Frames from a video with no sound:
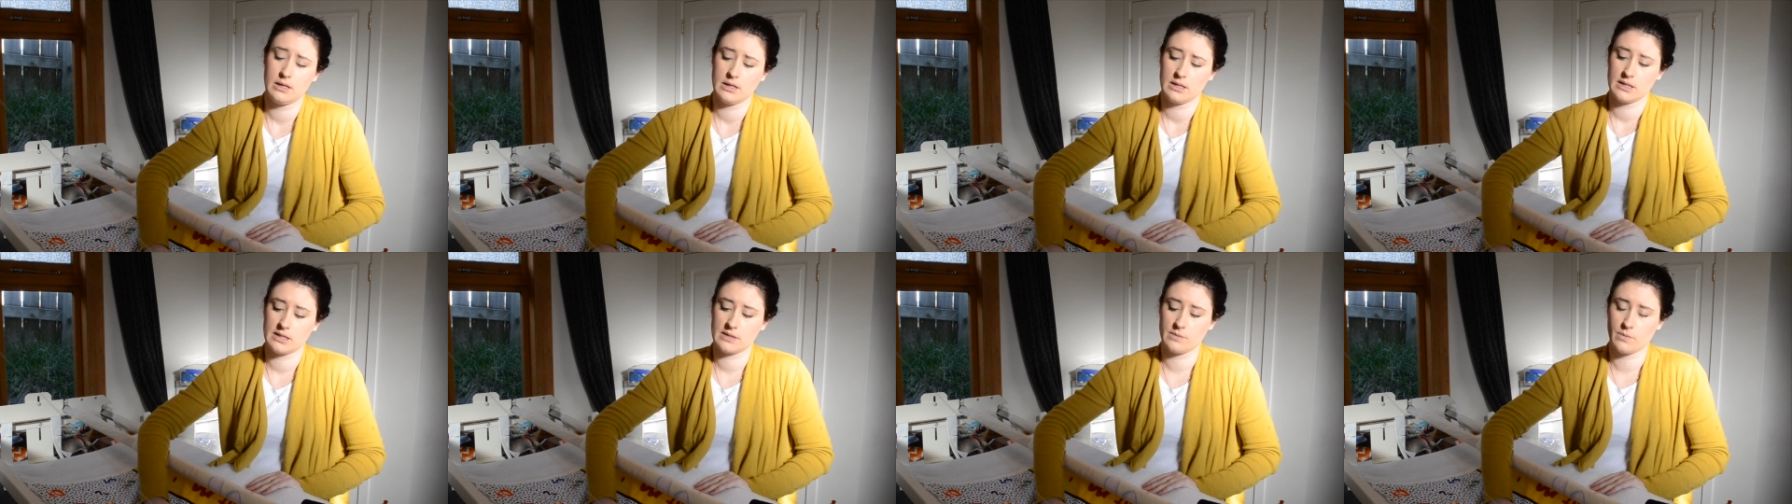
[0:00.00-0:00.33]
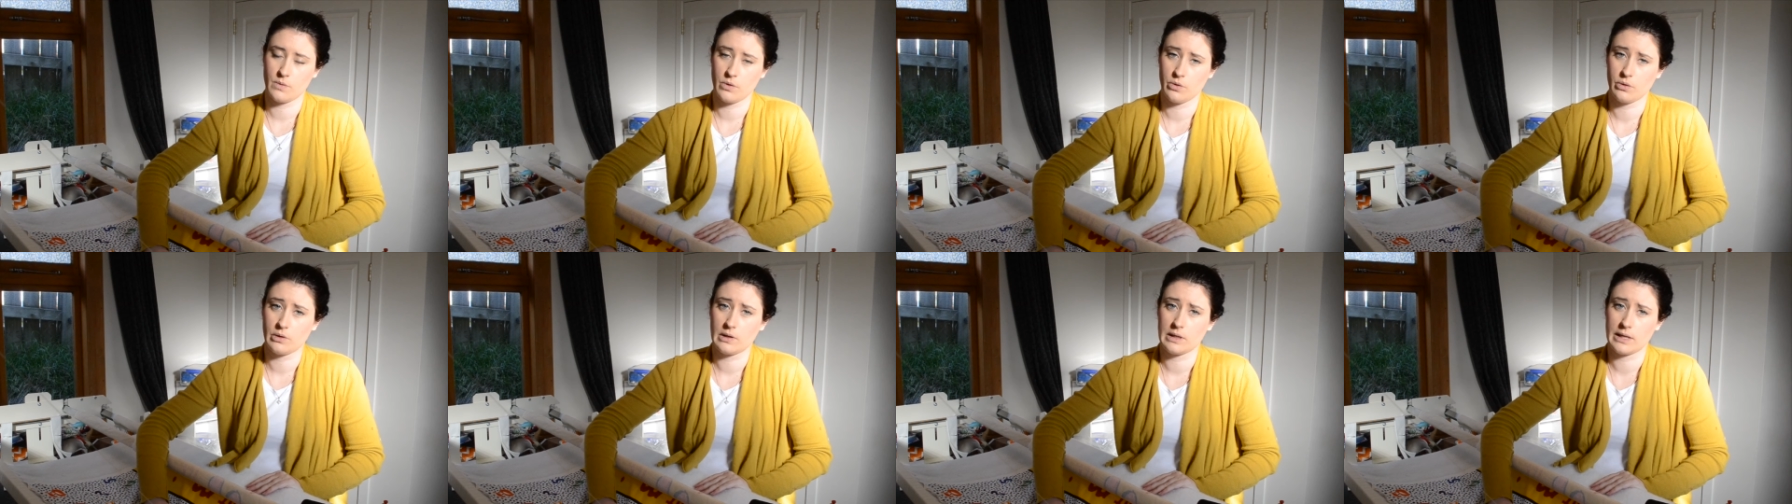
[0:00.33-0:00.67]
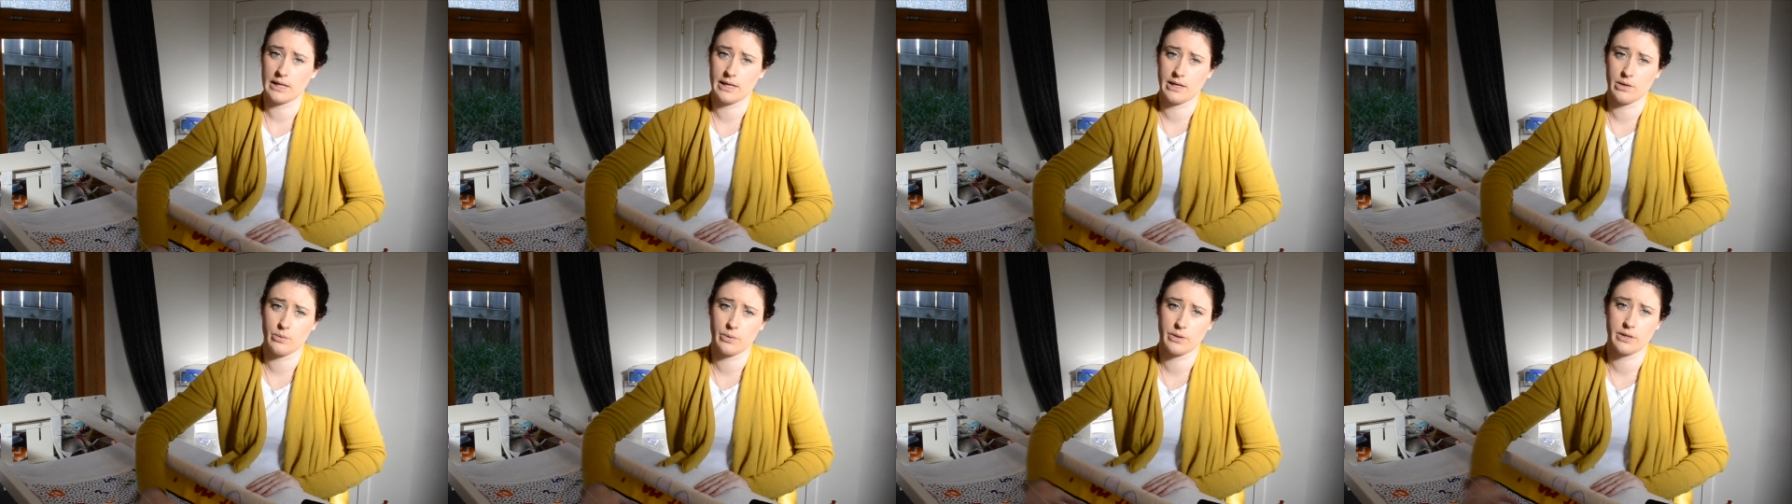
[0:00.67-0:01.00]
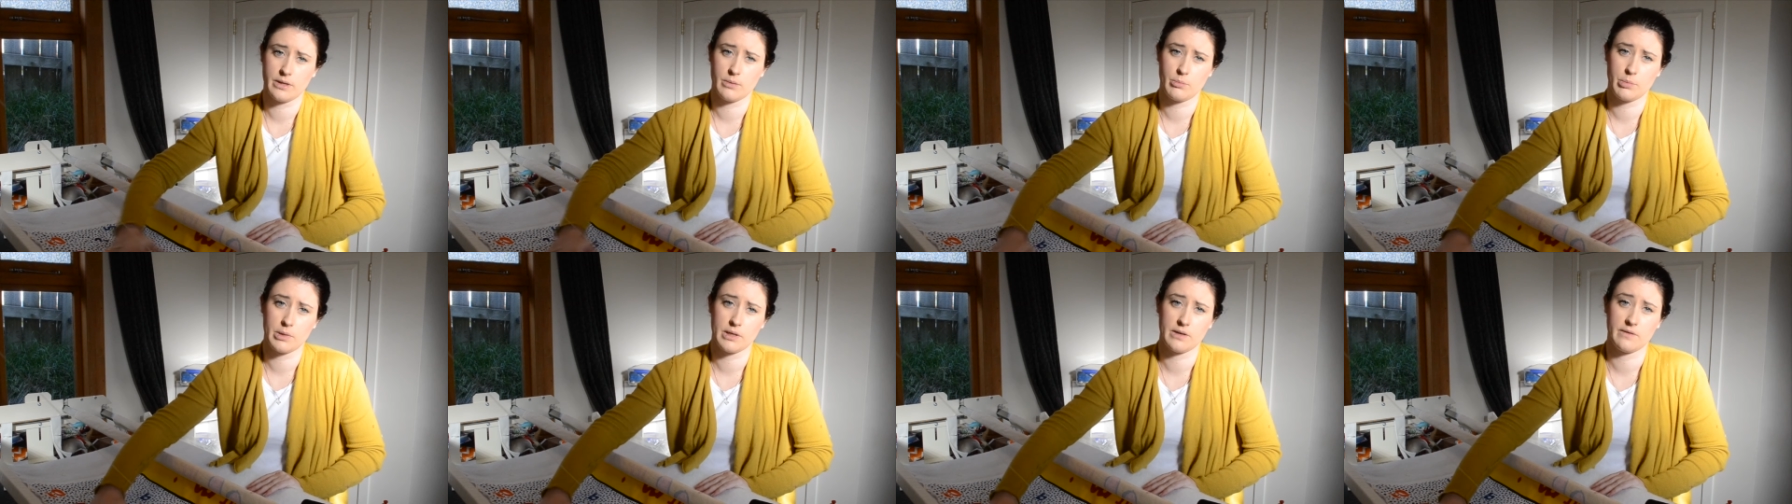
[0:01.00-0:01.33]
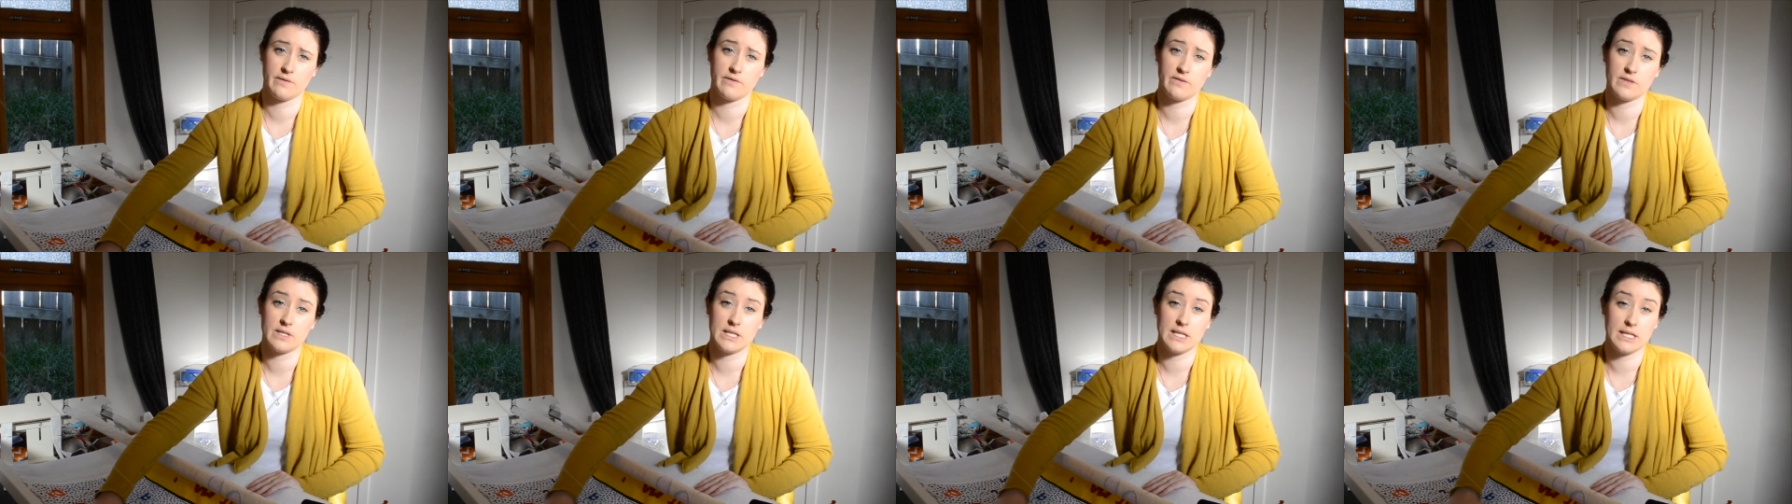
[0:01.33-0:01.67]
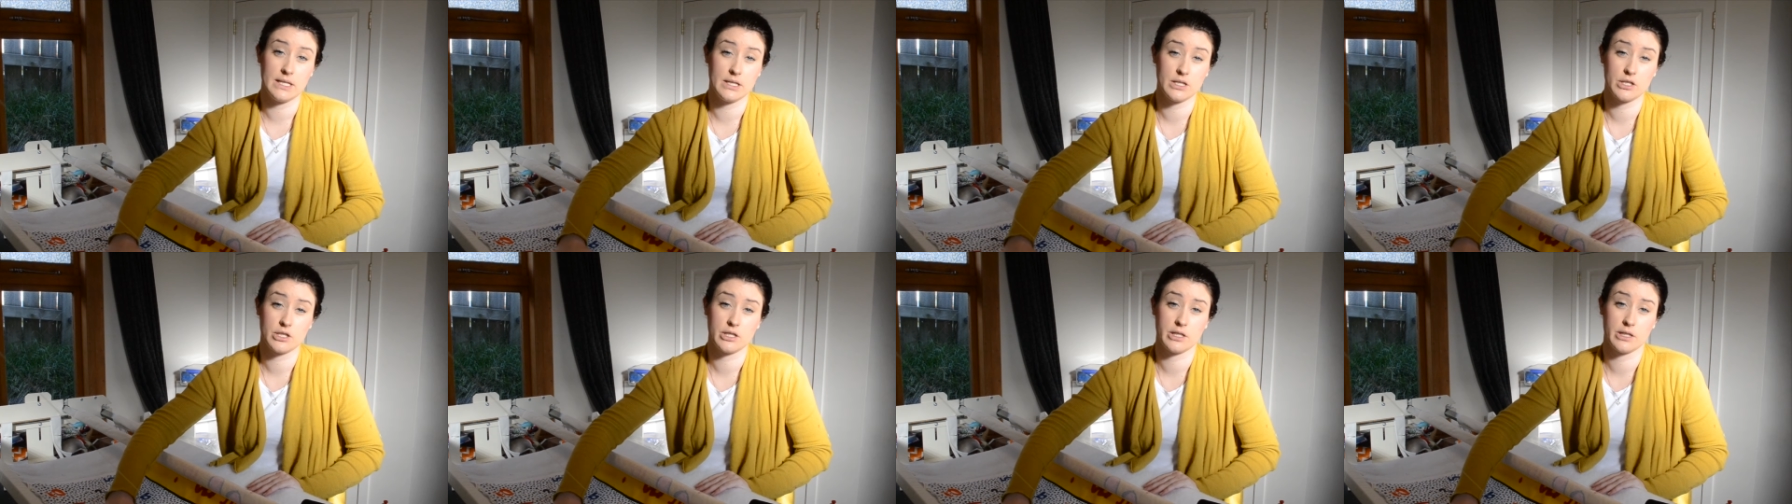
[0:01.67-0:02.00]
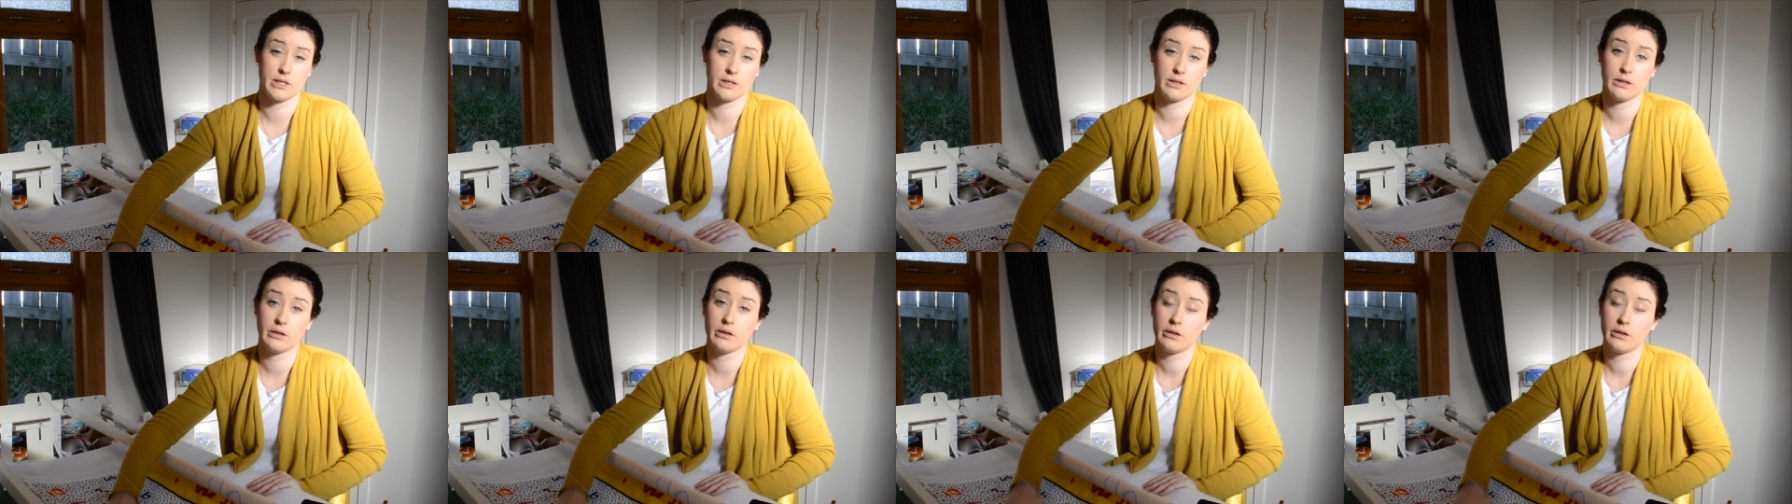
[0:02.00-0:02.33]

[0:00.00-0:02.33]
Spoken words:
smoothly with a bit of tension